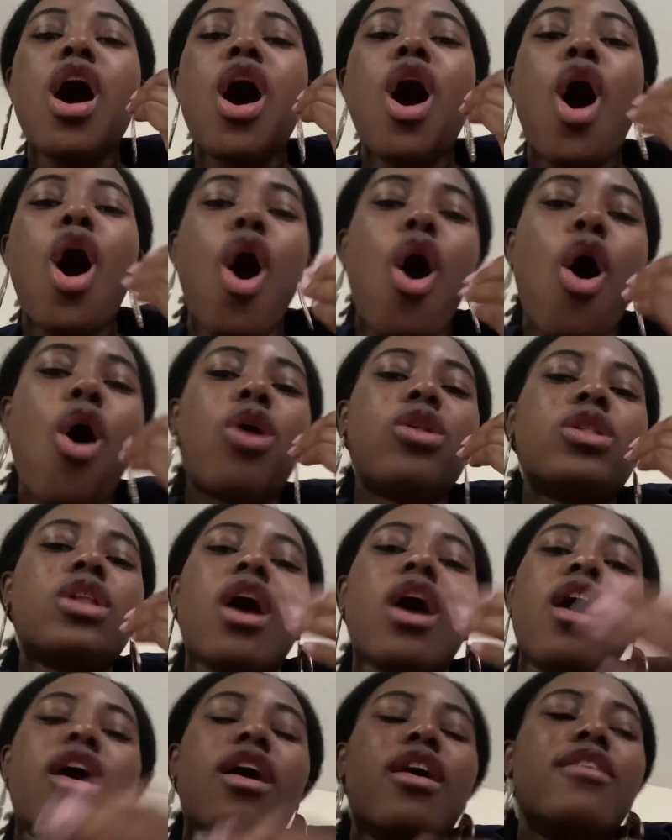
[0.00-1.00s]
all
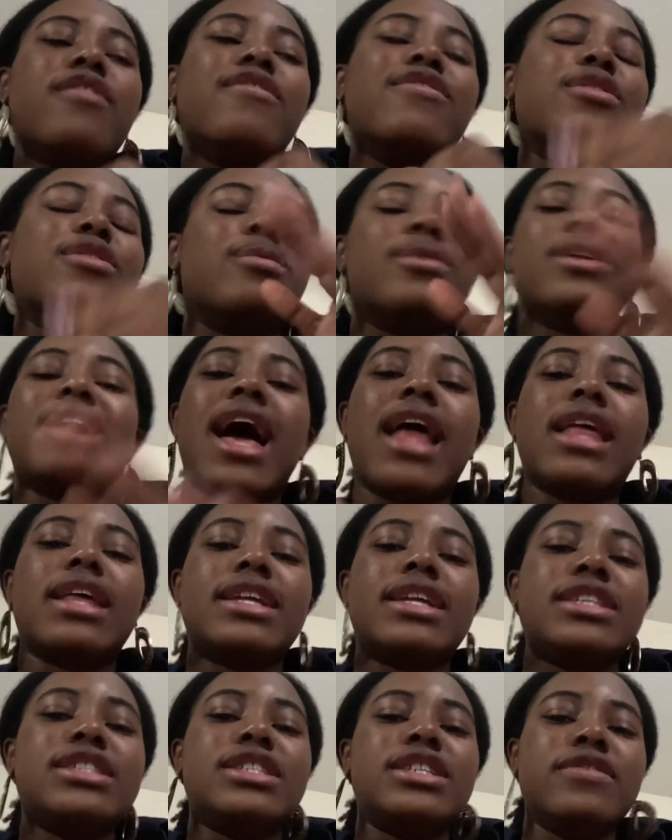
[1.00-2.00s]
of the
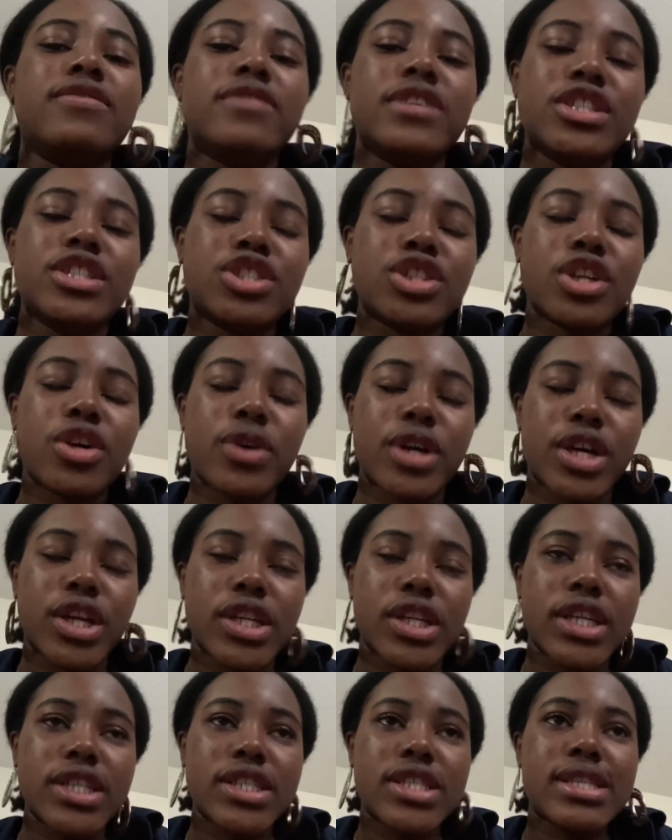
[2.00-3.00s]
reality TV show
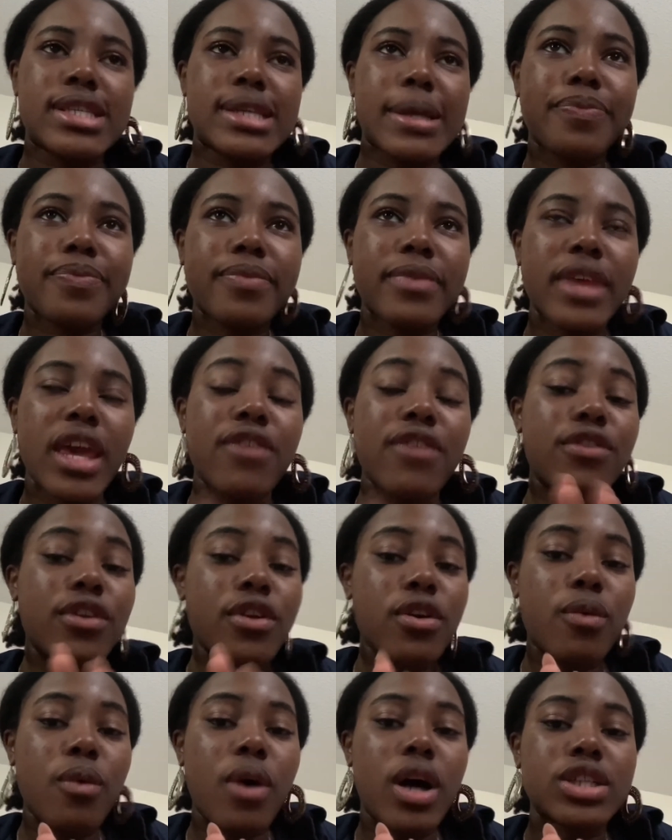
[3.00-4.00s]
goodness. If you
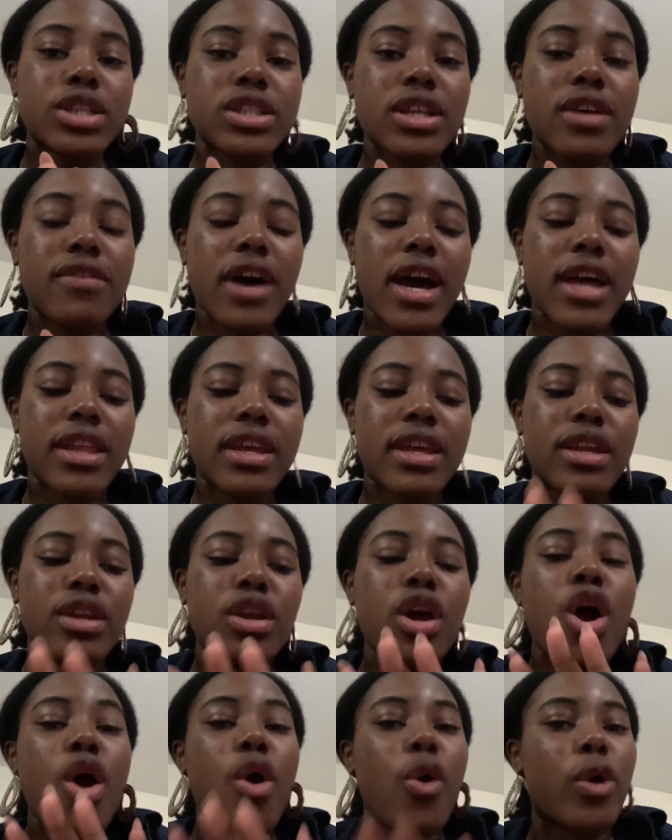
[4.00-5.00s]
don't watch Love Island
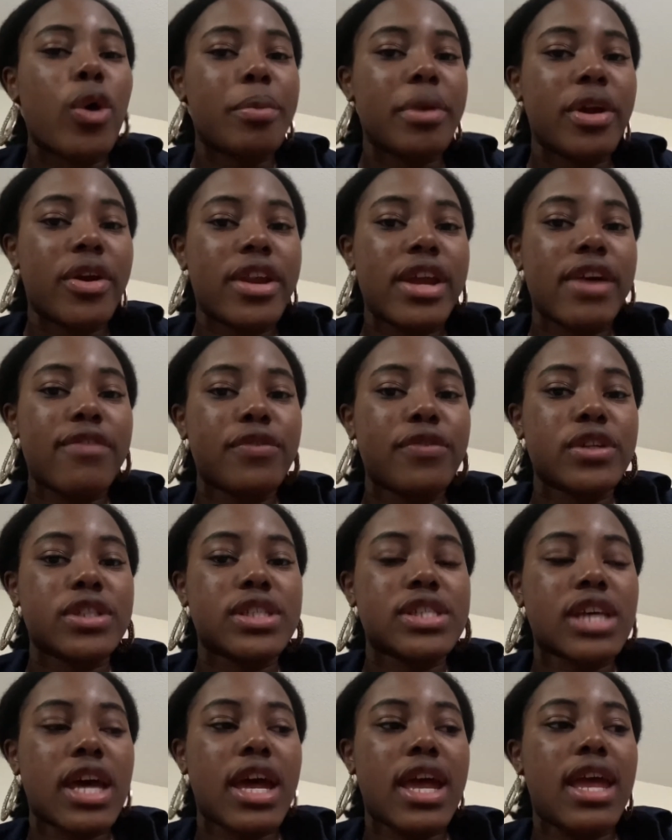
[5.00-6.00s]
or Married at First
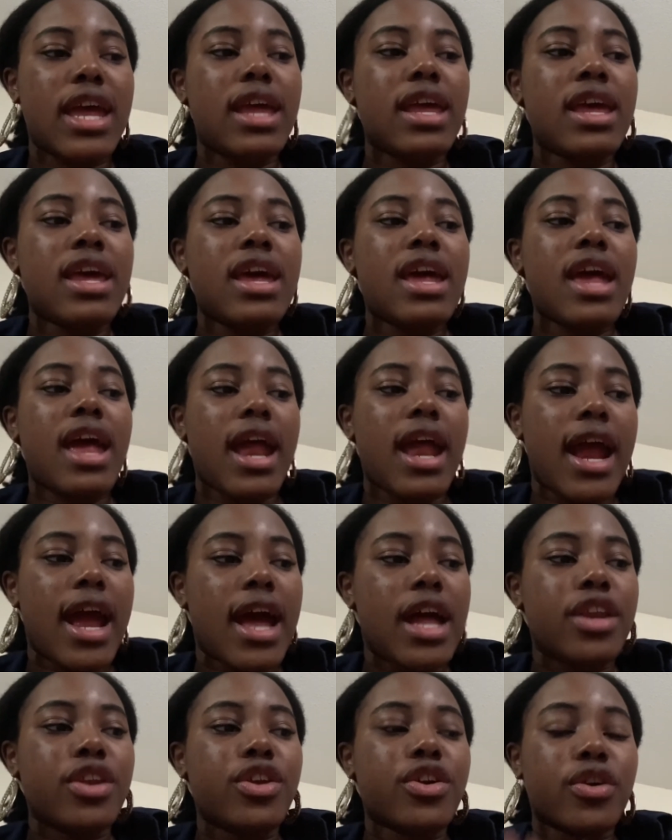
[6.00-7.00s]
Sight
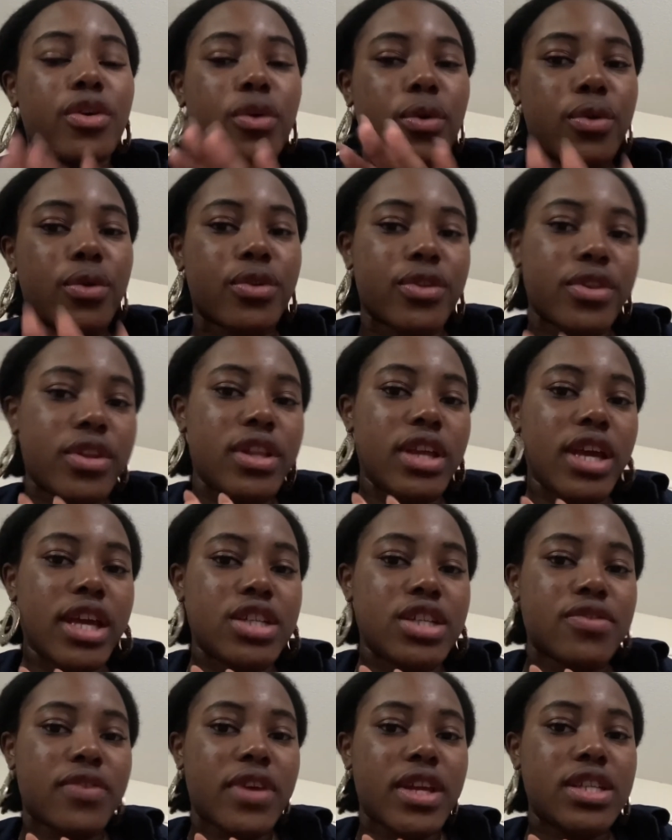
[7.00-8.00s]
and you're older than the
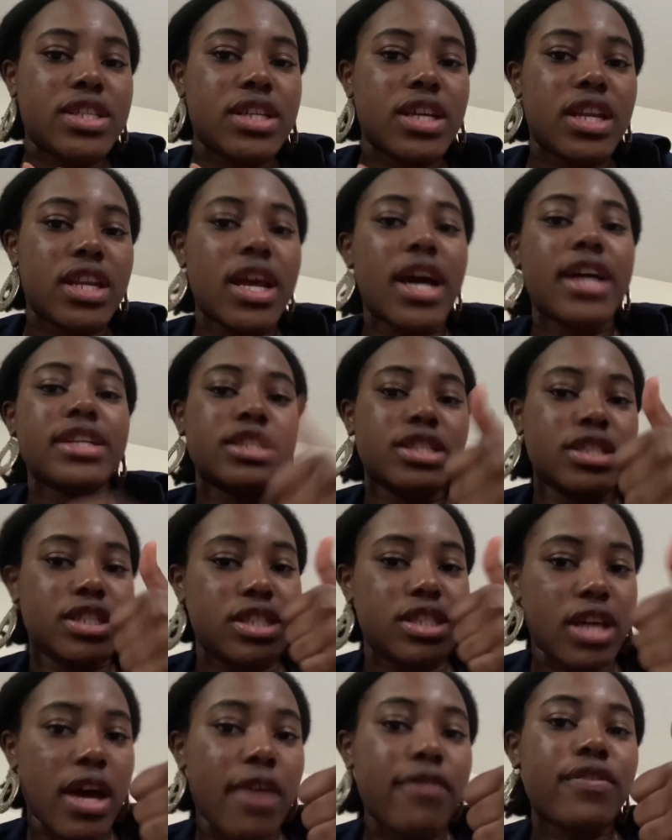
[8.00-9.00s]
age of 18, I
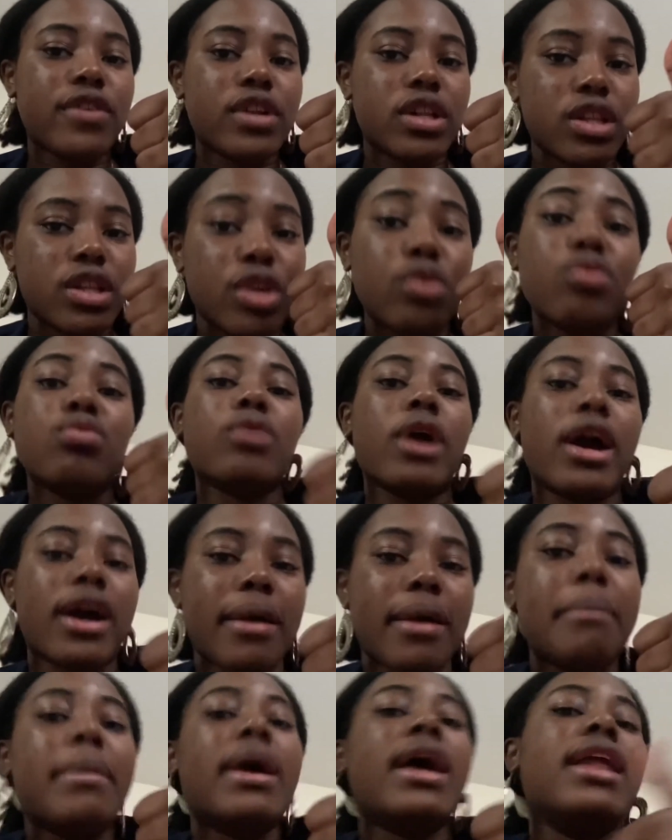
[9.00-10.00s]
definitely
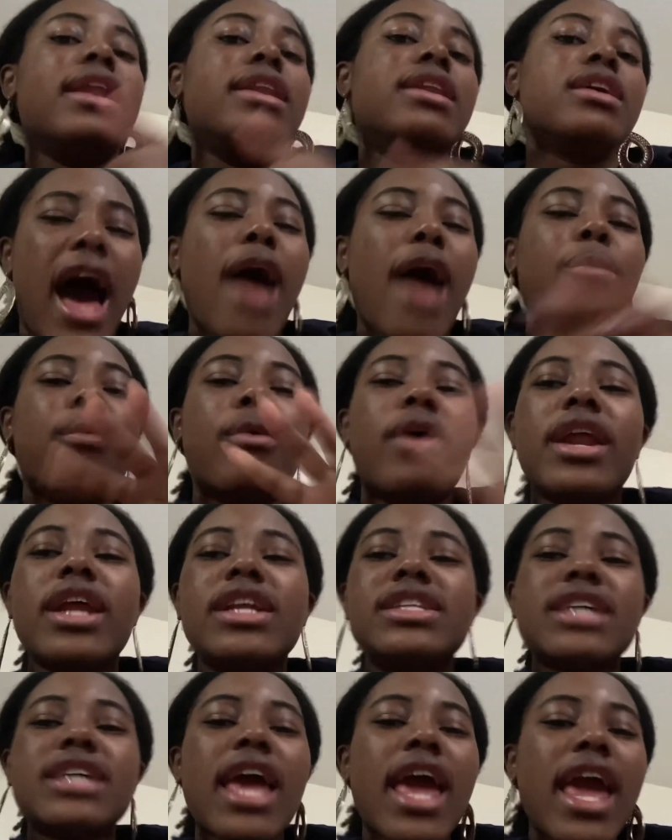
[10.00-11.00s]
recommend. I wanted
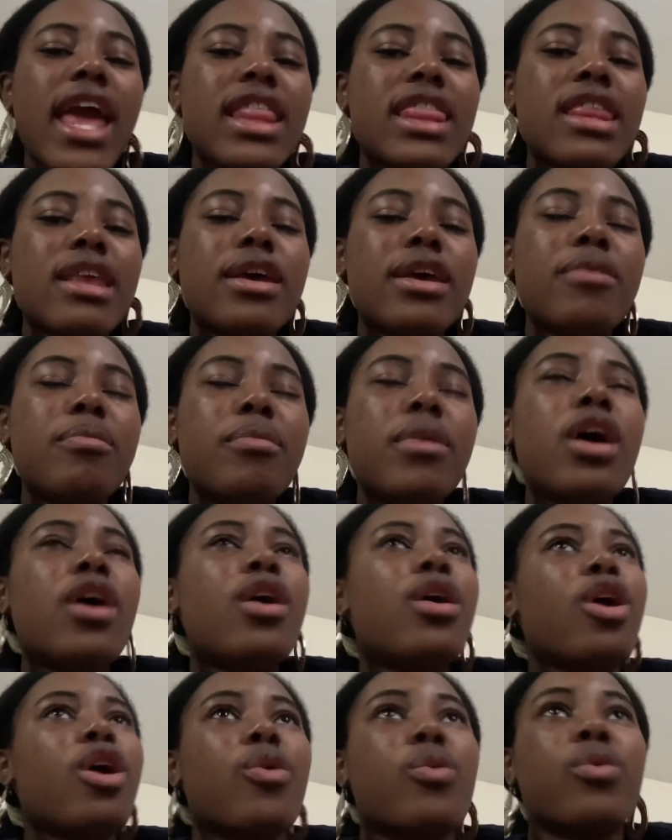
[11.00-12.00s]
to hate them
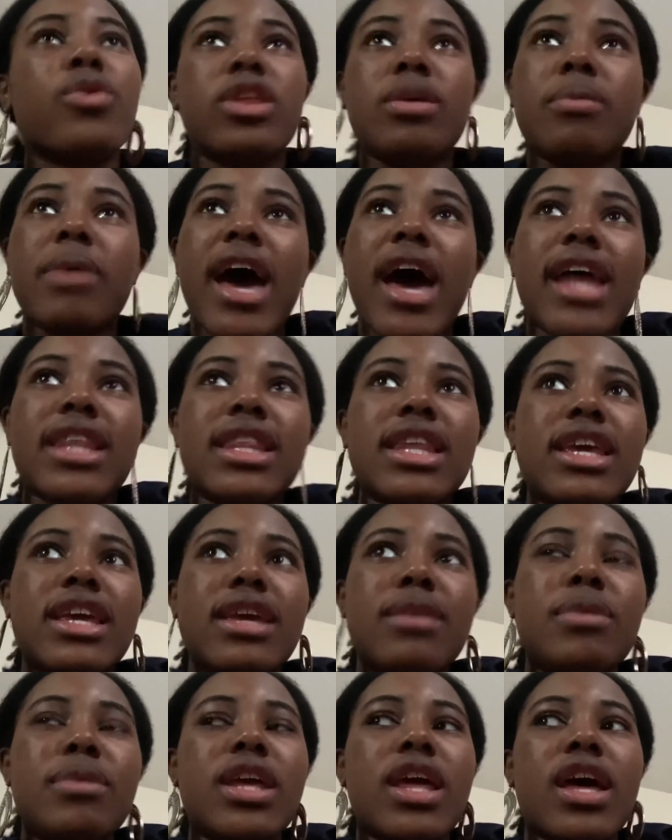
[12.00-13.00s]
really badly
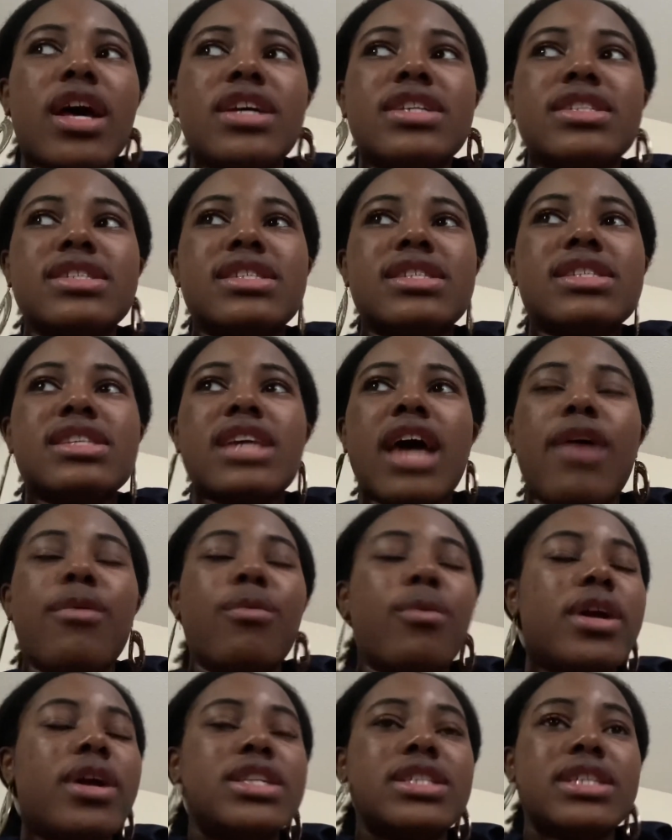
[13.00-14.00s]
because I
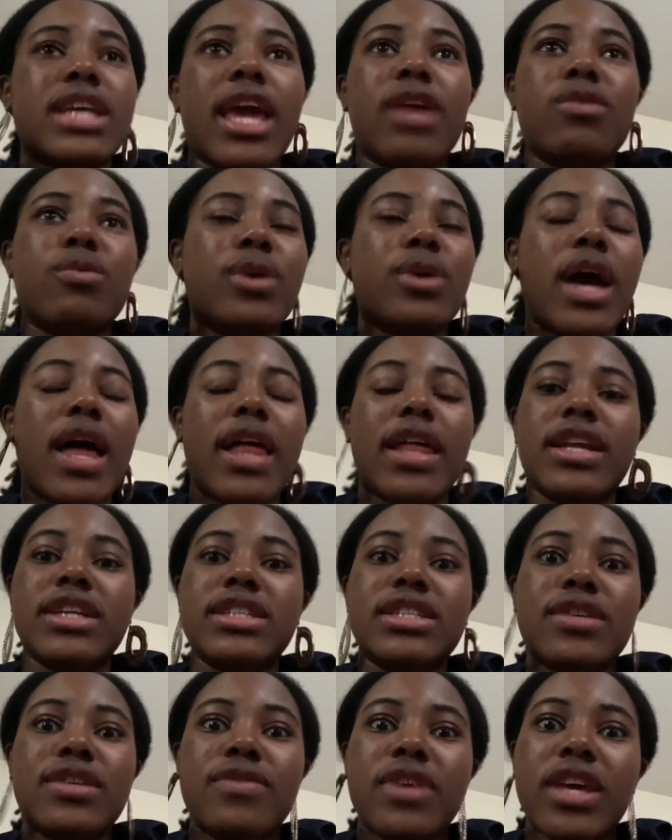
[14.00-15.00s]
wanted to hate reality
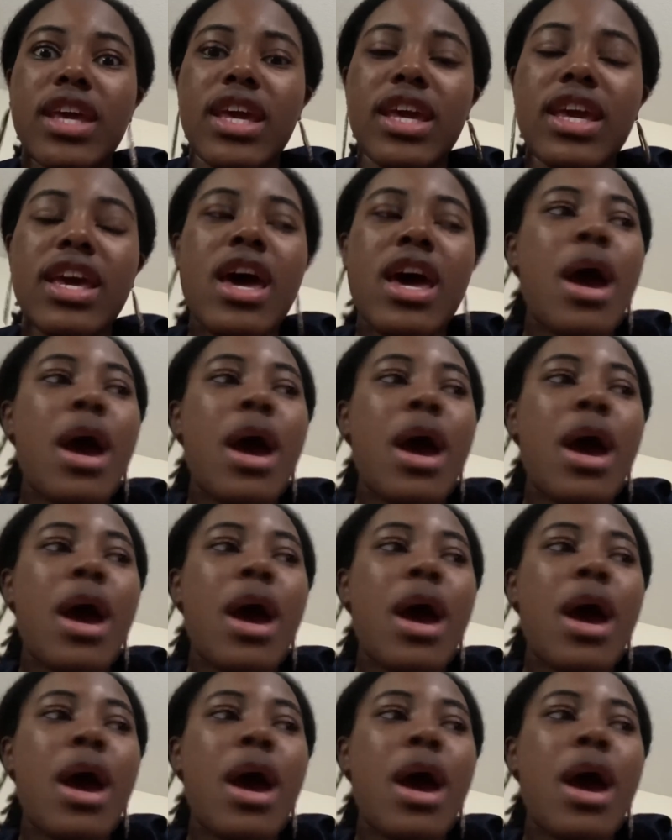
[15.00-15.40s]
TV,